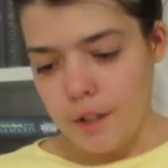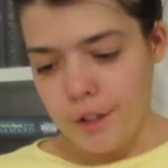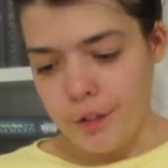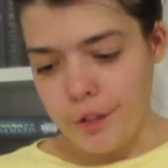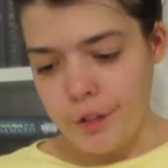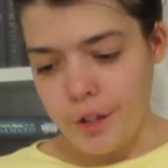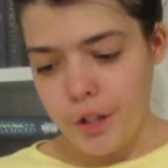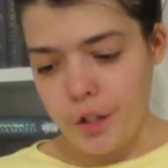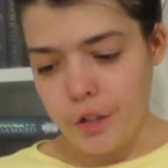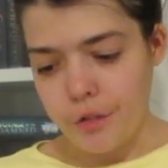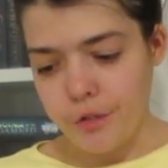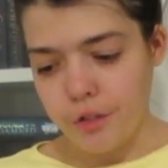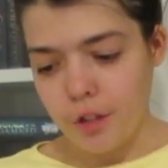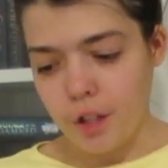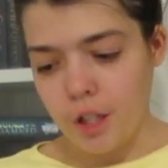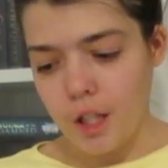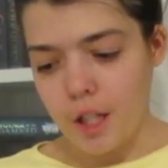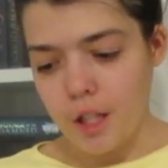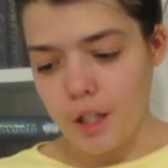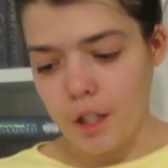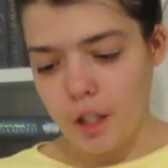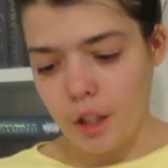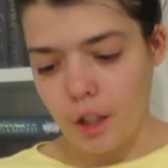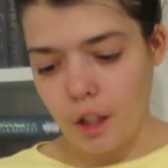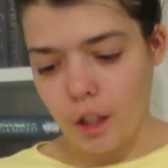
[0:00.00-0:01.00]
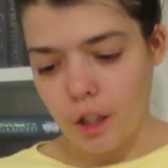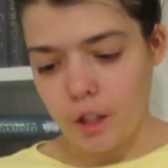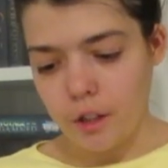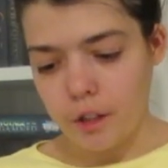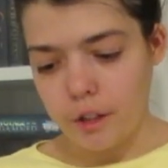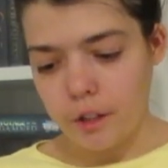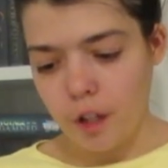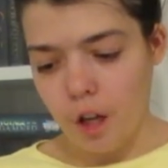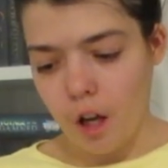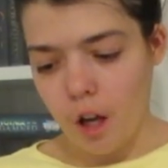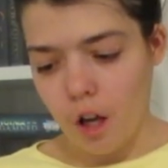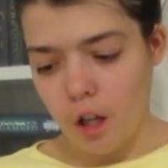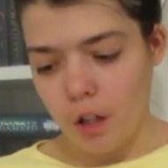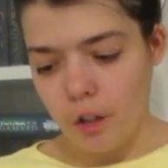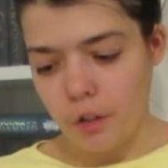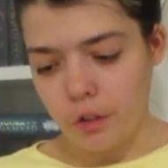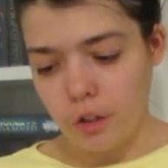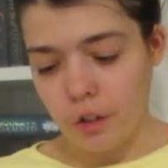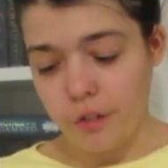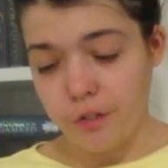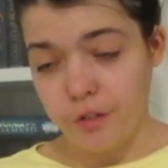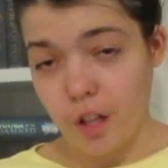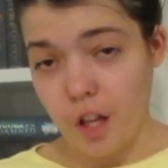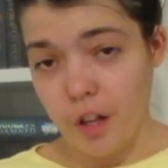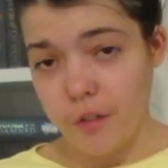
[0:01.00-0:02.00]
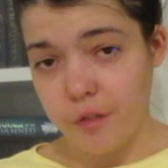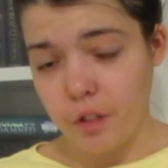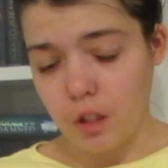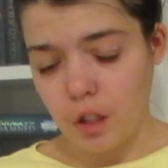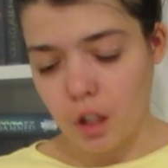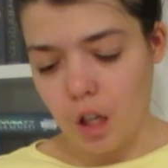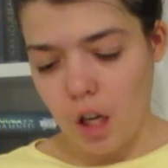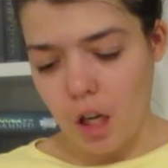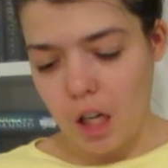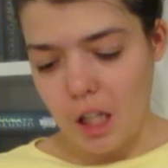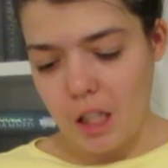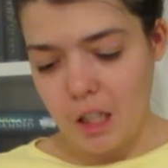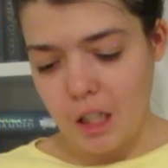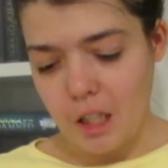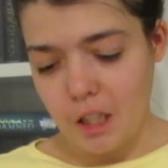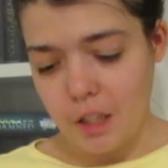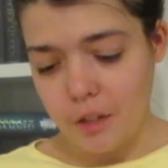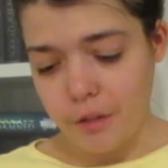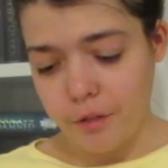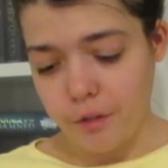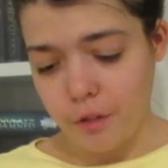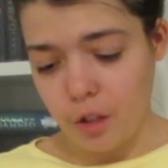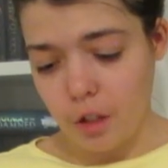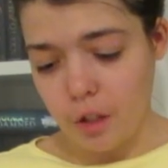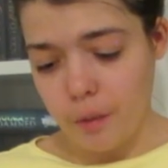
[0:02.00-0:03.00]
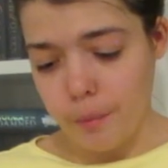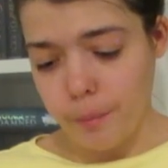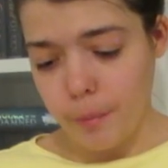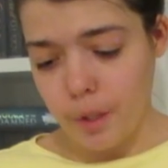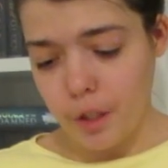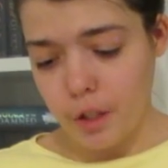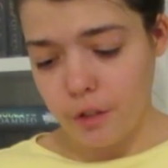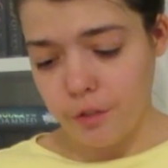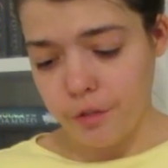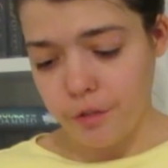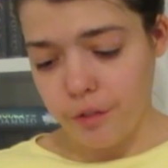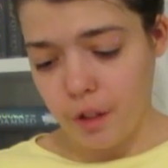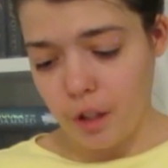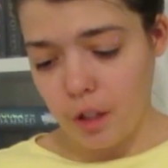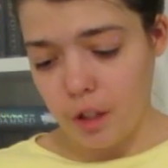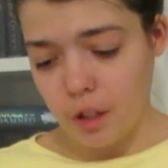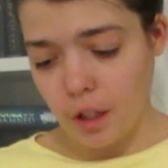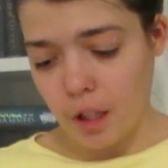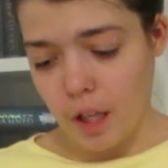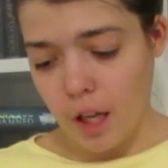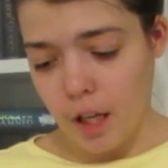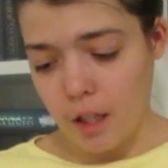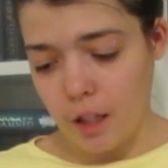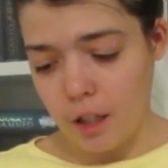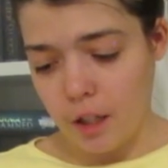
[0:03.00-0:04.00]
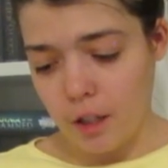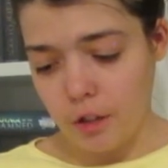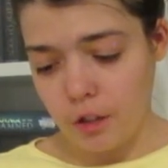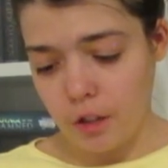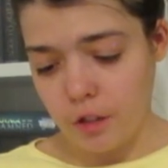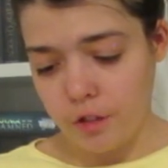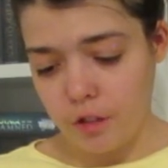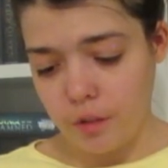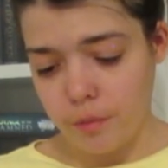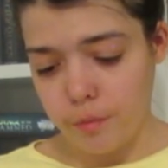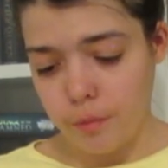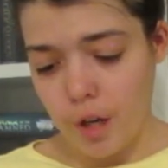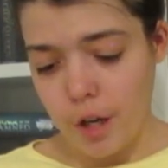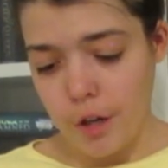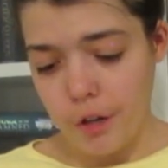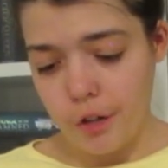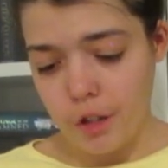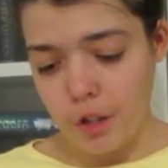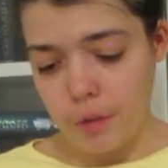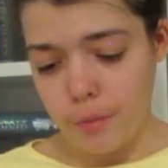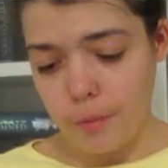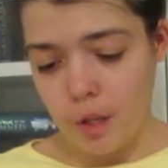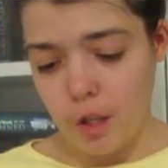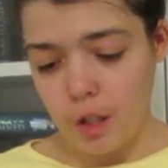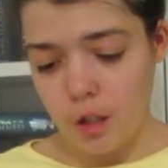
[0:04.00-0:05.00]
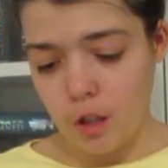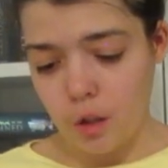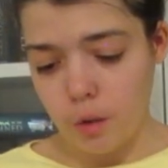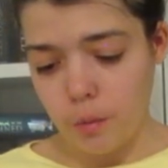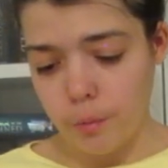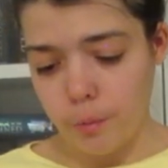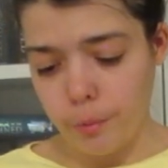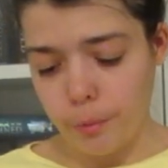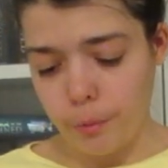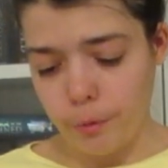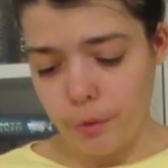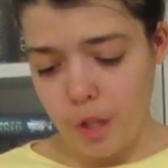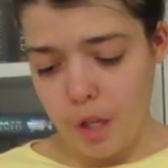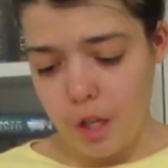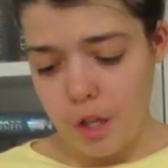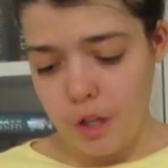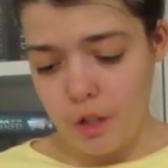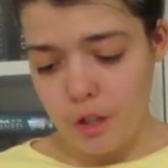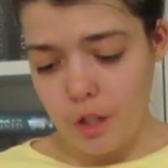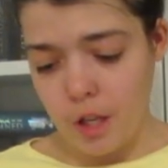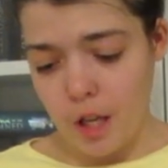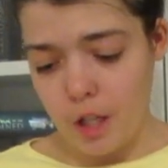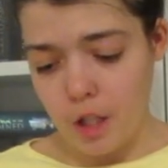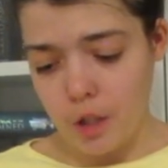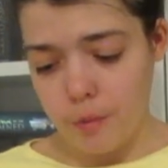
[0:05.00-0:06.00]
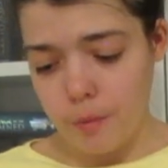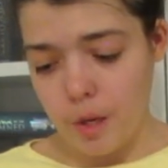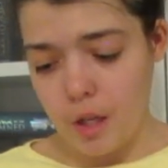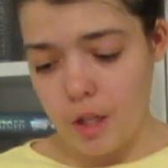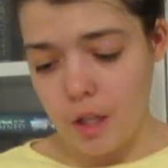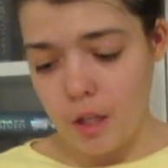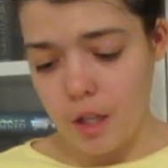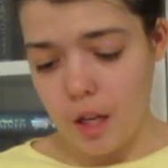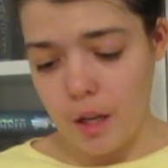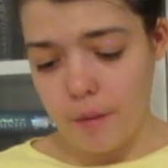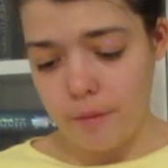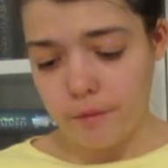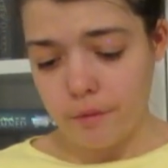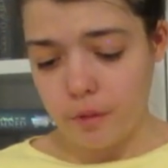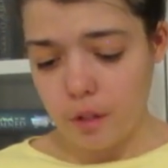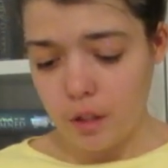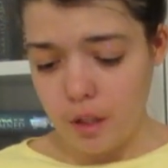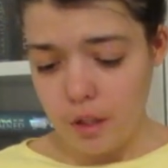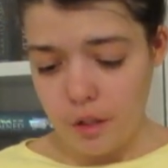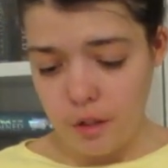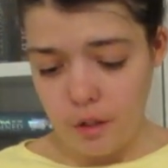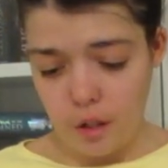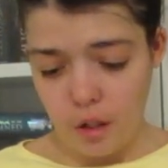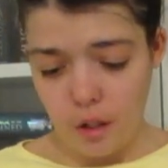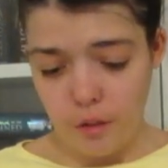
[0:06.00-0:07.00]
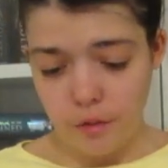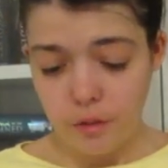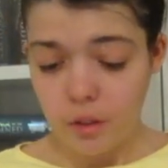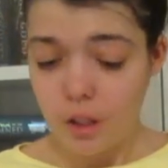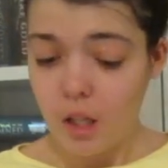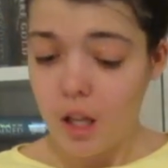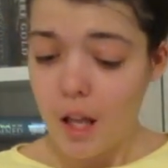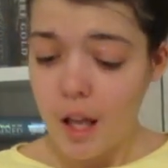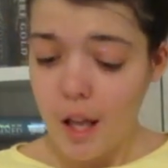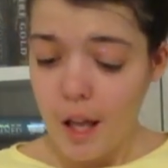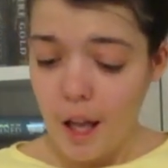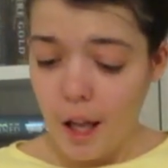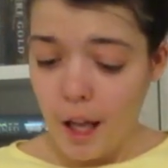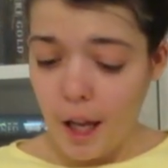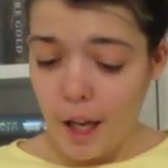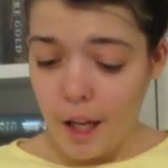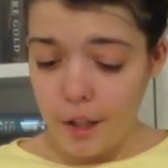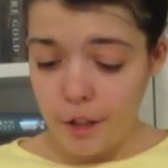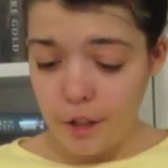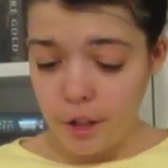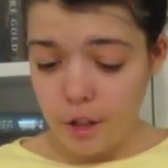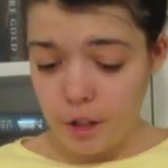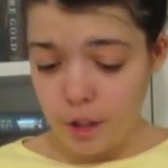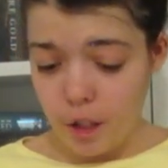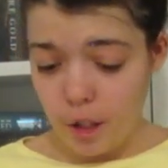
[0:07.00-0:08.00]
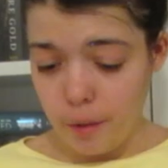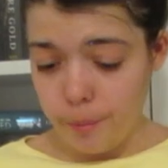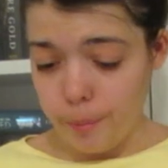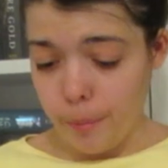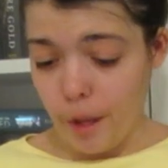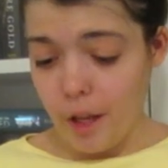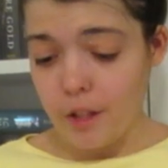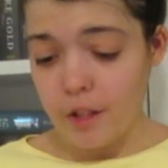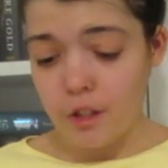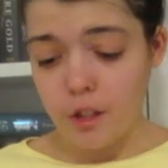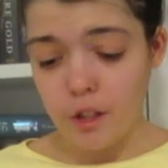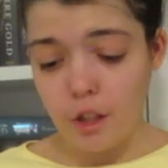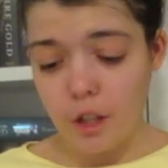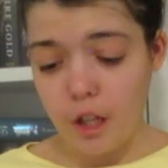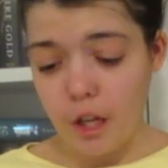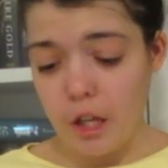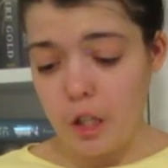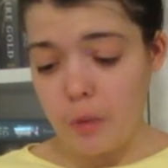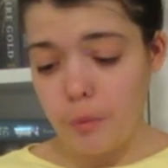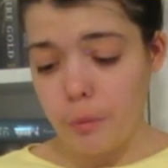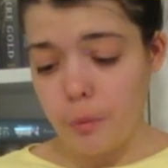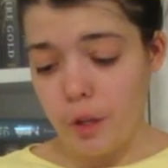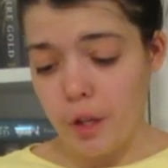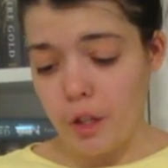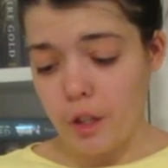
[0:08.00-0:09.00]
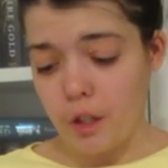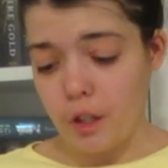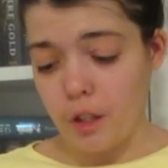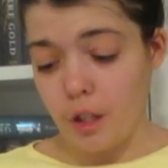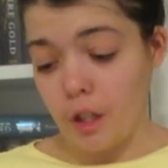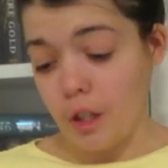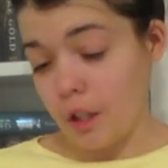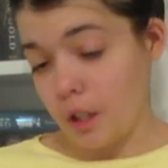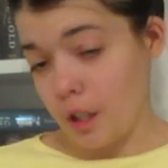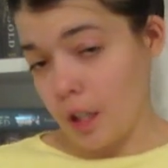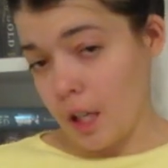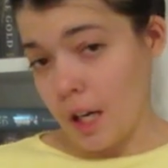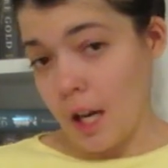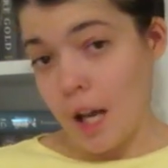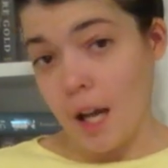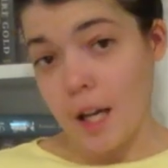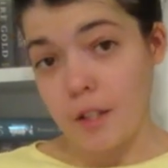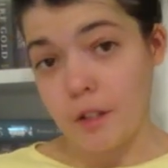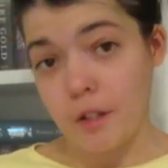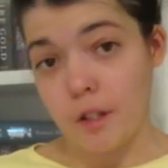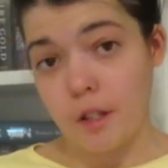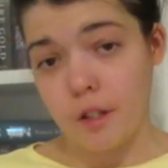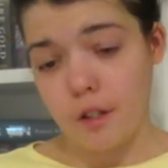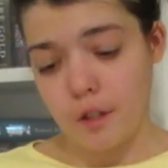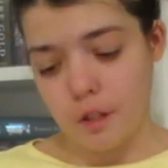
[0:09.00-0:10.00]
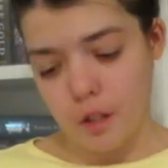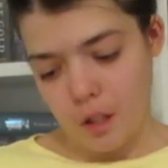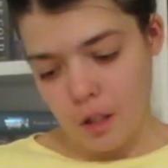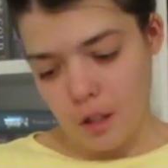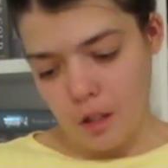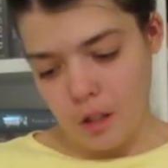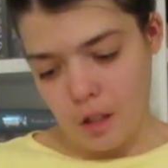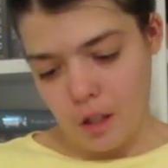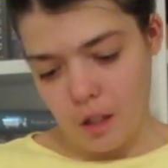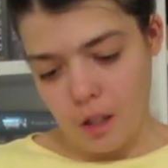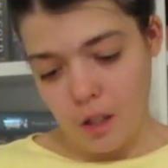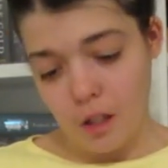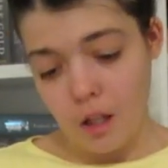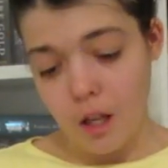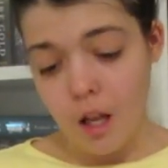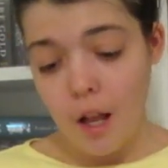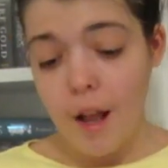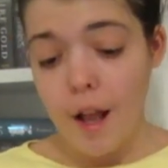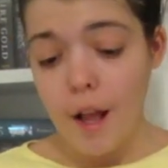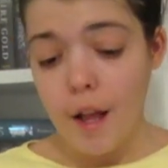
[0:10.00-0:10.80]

Since fleeing the gilded halls of Evergarden from the muck-filled canals of the marshes Melville Briggs has made a name for herself as the best curse breaking in Caraza City.